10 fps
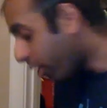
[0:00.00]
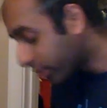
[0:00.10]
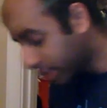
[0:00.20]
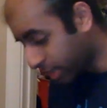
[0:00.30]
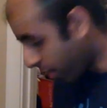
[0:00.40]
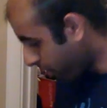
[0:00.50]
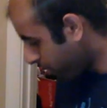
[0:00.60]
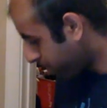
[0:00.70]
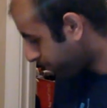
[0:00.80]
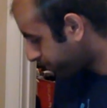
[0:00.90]

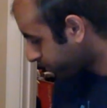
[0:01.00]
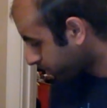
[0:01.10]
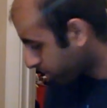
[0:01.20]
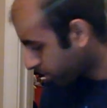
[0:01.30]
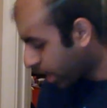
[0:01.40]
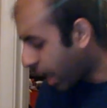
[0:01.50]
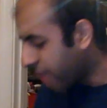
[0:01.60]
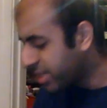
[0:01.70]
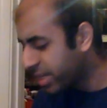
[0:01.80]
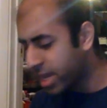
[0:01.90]
also,
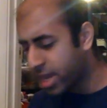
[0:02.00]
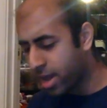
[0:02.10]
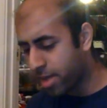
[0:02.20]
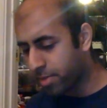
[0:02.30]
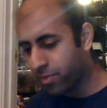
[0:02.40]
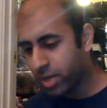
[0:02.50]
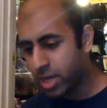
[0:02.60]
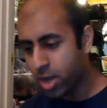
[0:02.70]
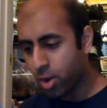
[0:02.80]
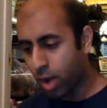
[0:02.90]
I did a, um, a
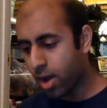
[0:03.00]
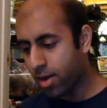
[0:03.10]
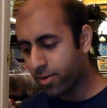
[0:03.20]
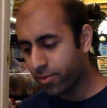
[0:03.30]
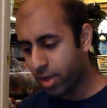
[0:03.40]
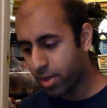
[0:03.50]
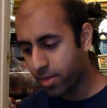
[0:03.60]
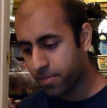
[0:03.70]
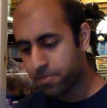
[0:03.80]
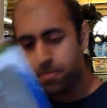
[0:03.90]
video of
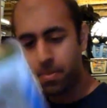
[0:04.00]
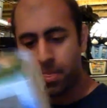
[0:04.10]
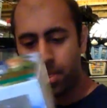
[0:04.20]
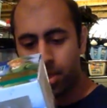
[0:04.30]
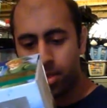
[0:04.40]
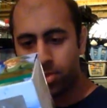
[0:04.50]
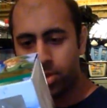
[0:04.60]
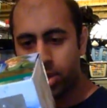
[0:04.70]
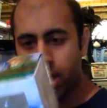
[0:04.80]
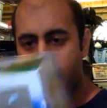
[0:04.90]

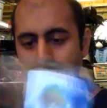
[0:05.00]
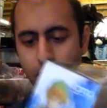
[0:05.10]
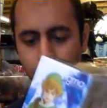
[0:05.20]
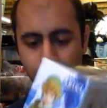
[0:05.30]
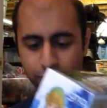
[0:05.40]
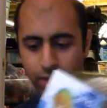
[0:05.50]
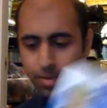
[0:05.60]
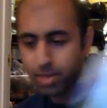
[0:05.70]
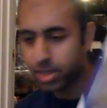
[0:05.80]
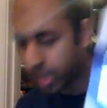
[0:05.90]
the uh, this Figma